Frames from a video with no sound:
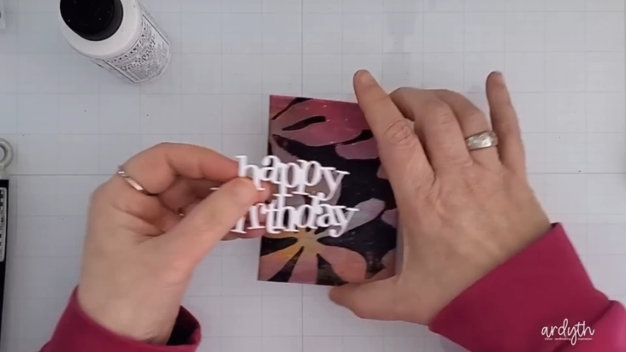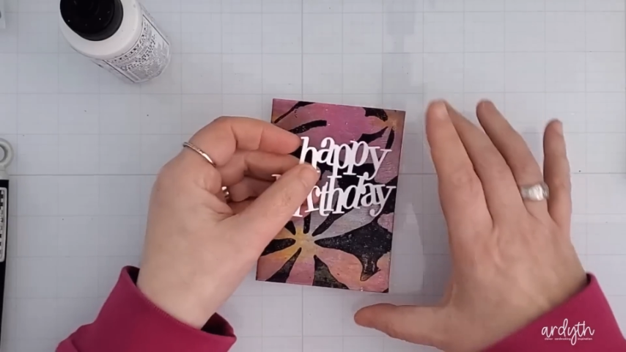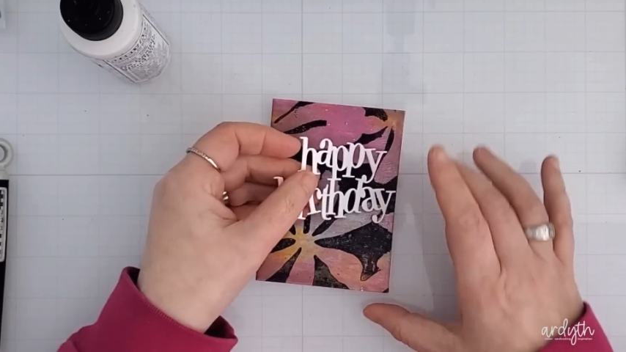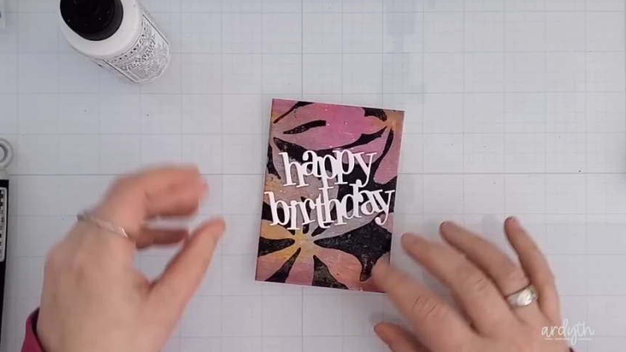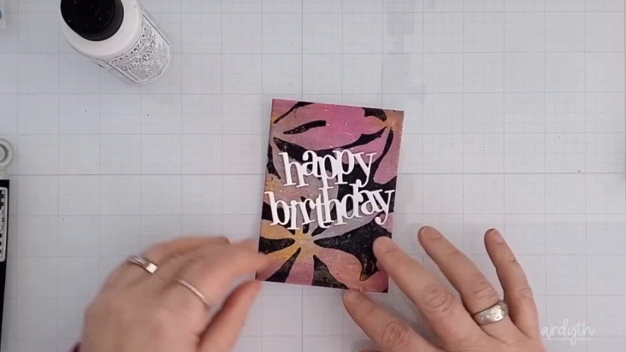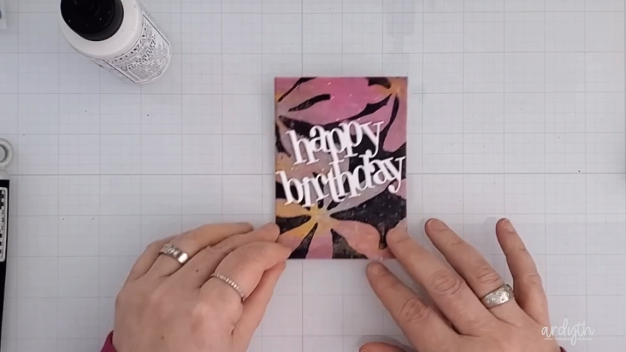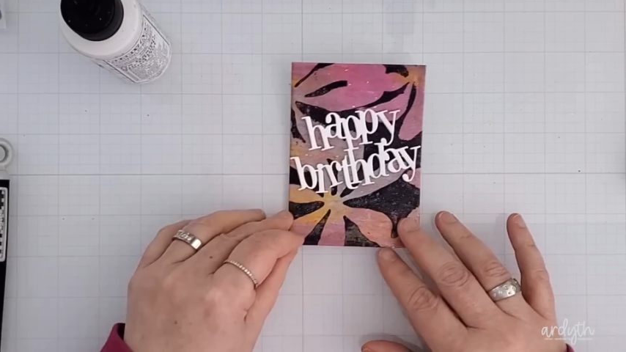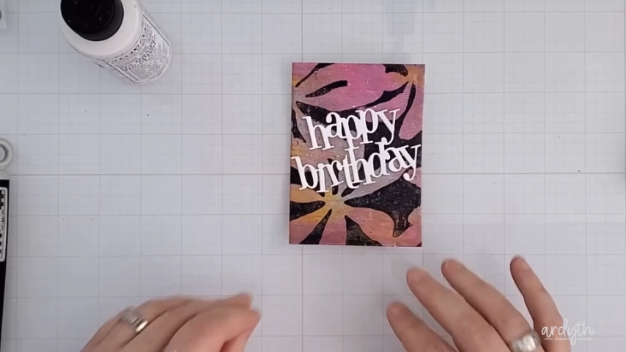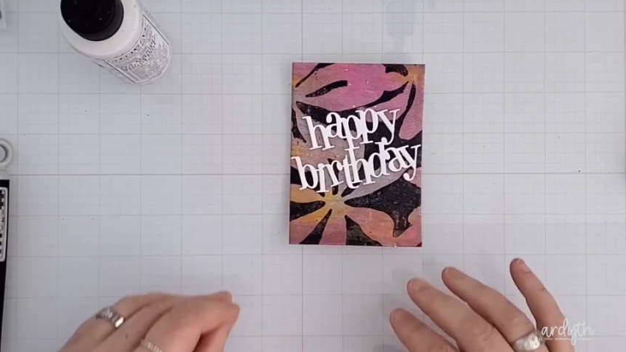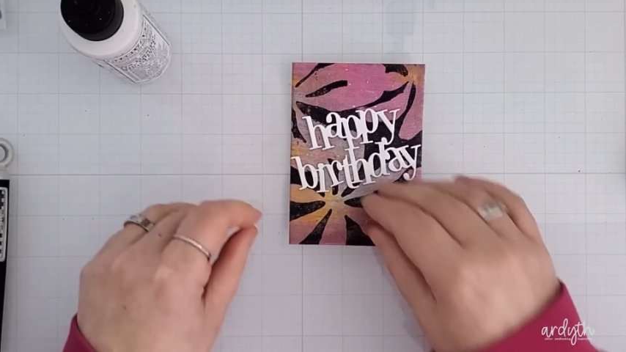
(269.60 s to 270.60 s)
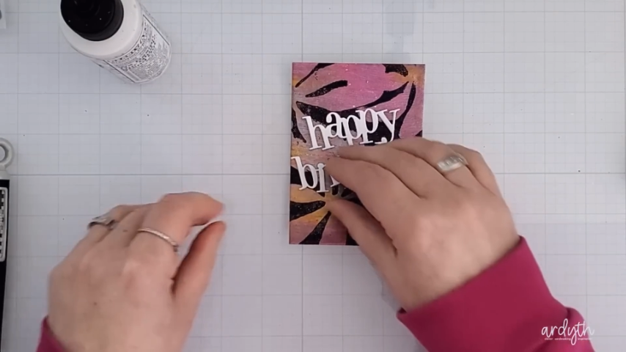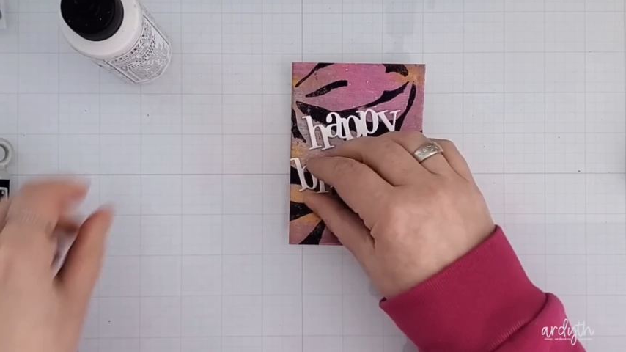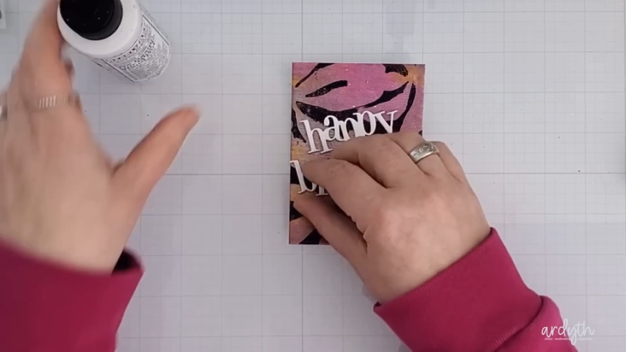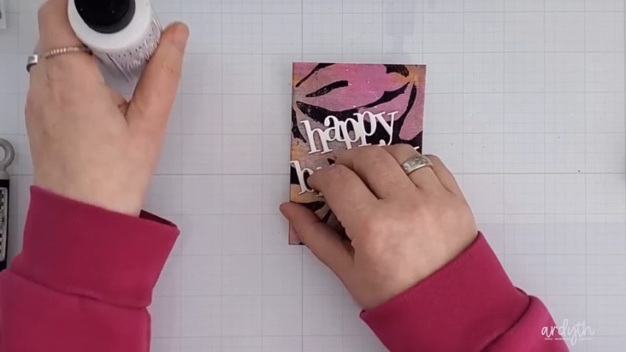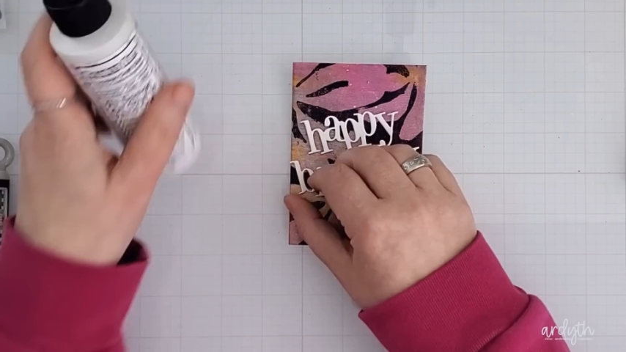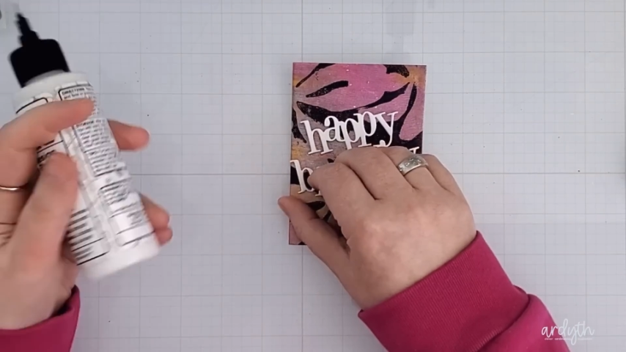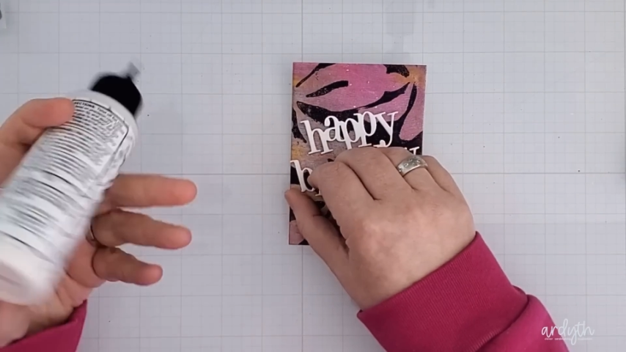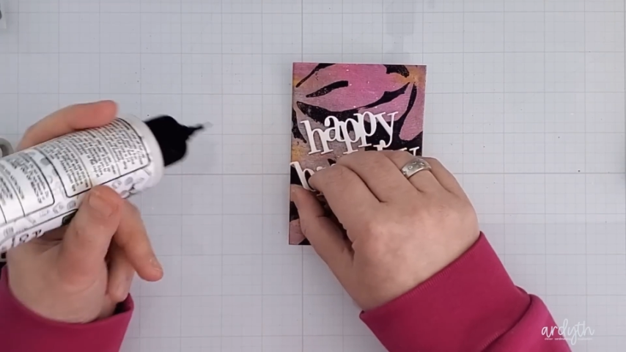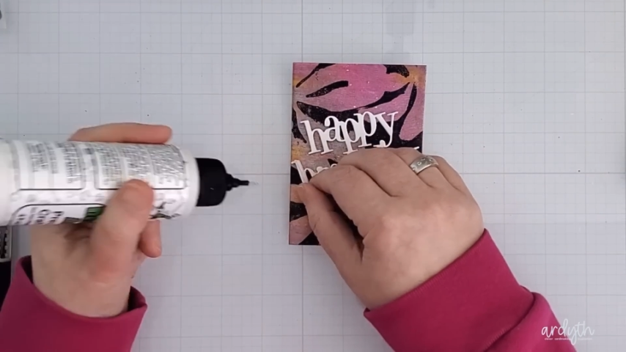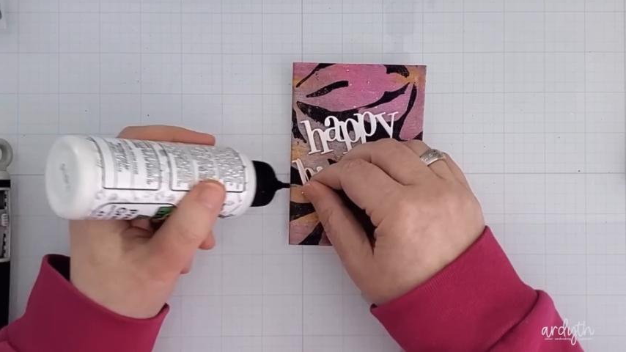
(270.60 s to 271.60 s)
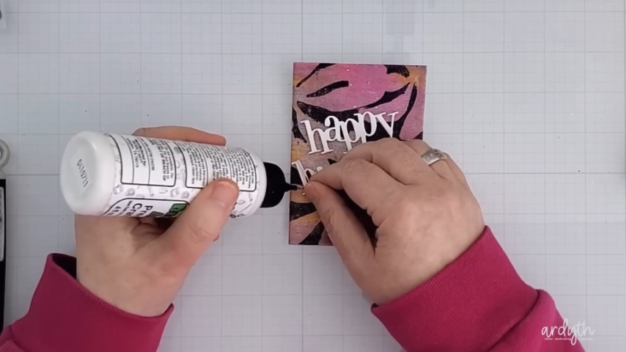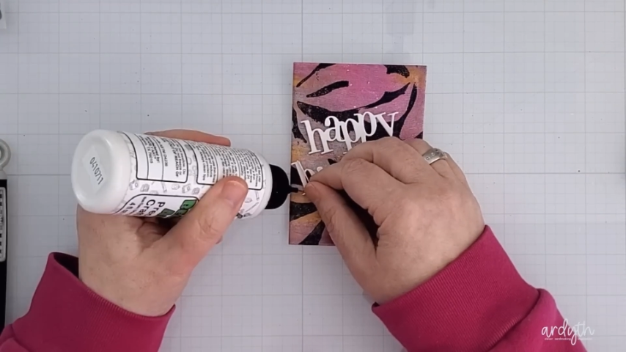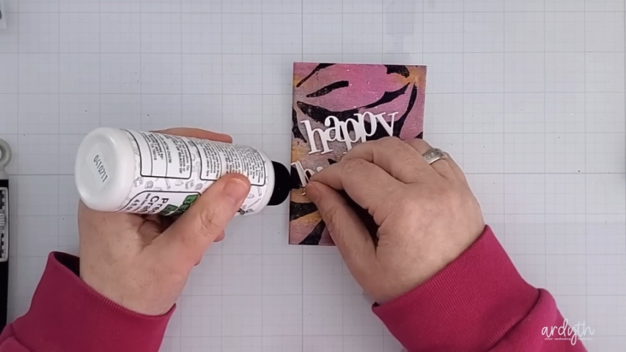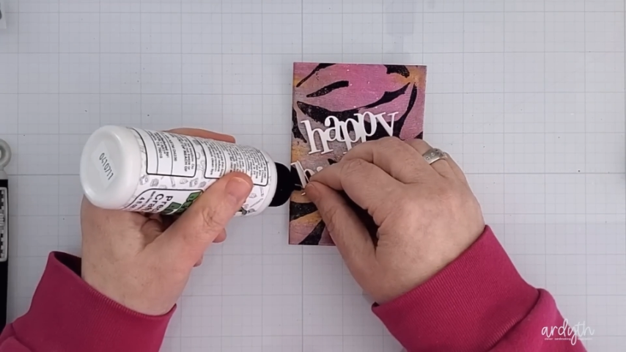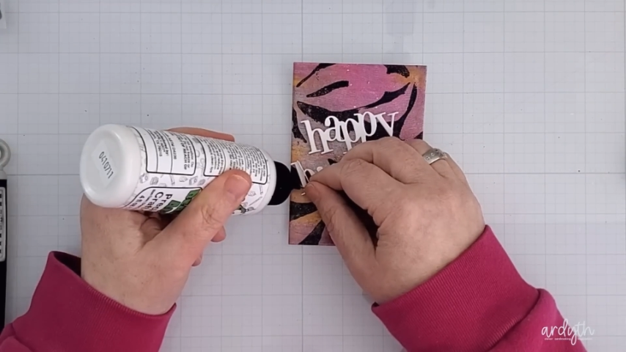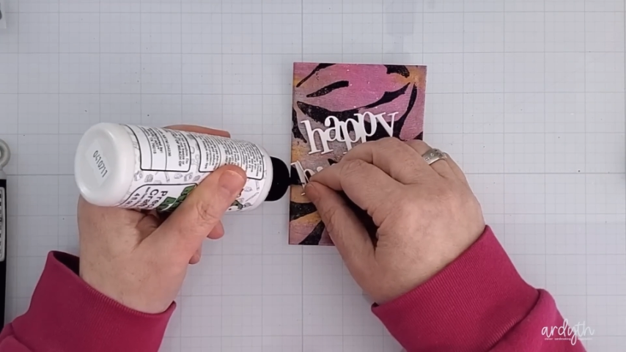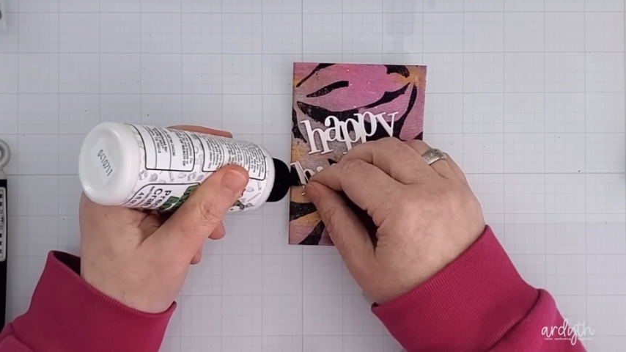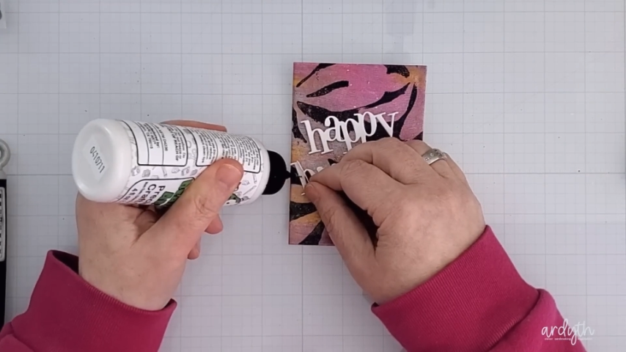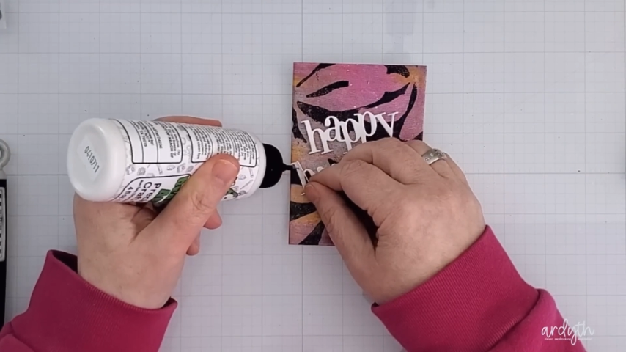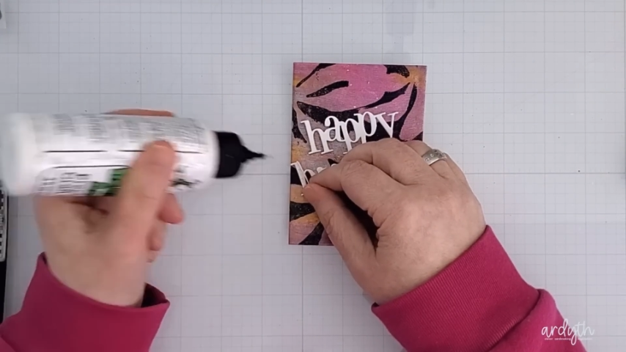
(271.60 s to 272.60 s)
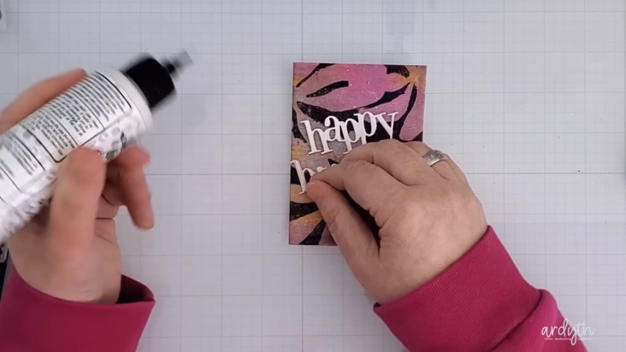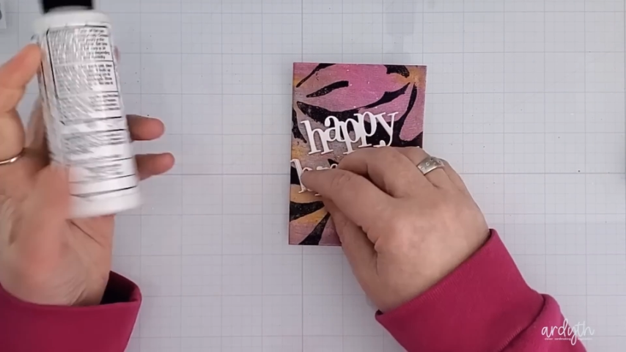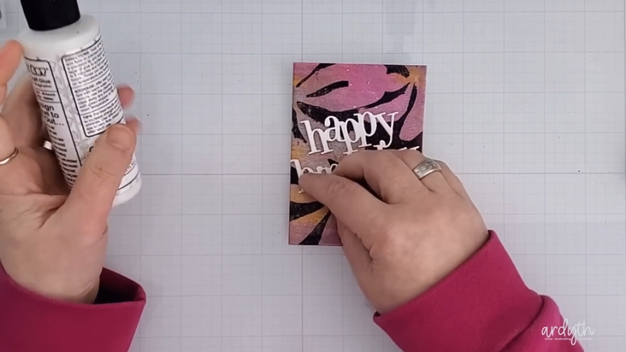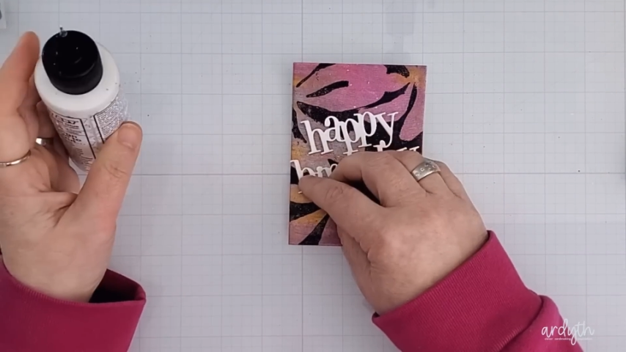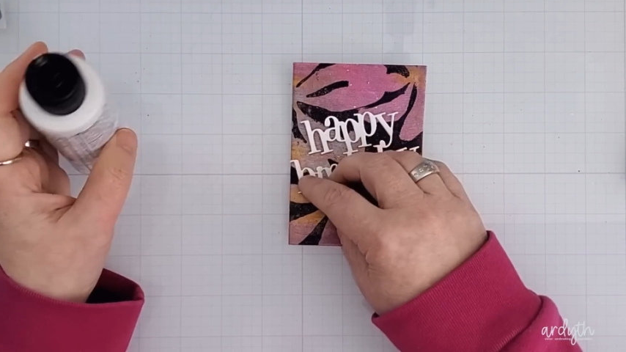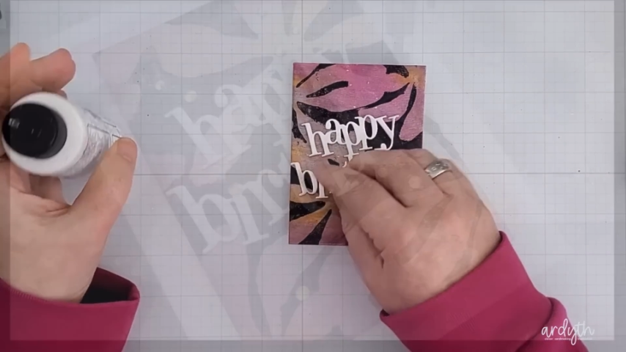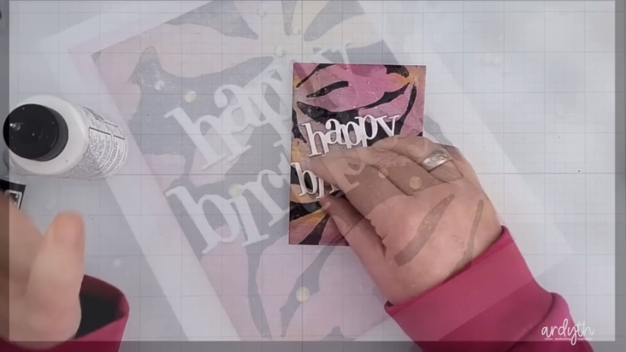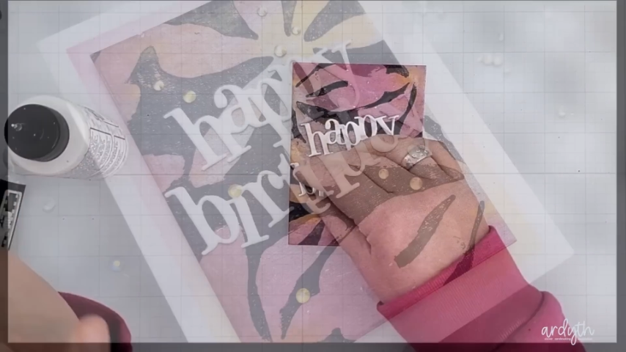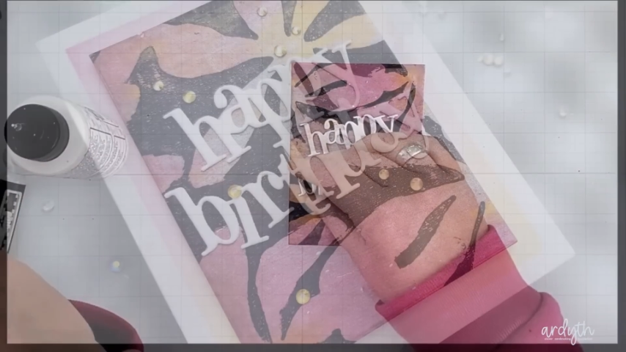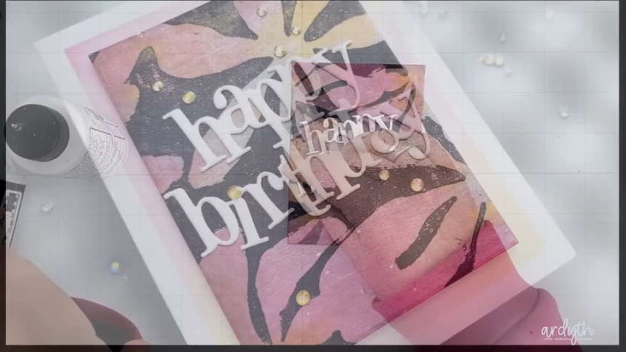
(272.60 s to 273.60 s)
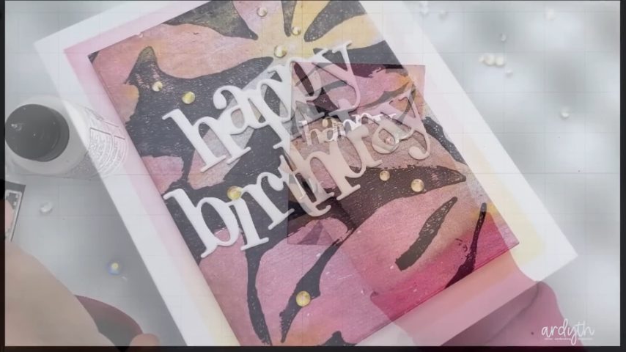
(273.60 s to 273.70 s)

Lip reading: No face is visible, so there are no lips to read.